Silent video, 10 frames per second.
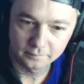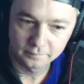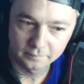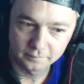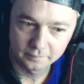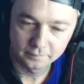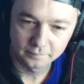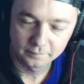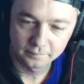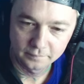
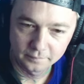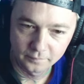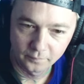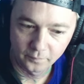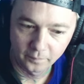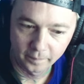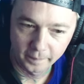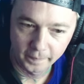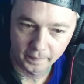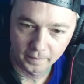
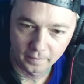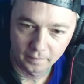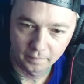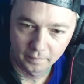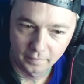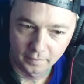(silence)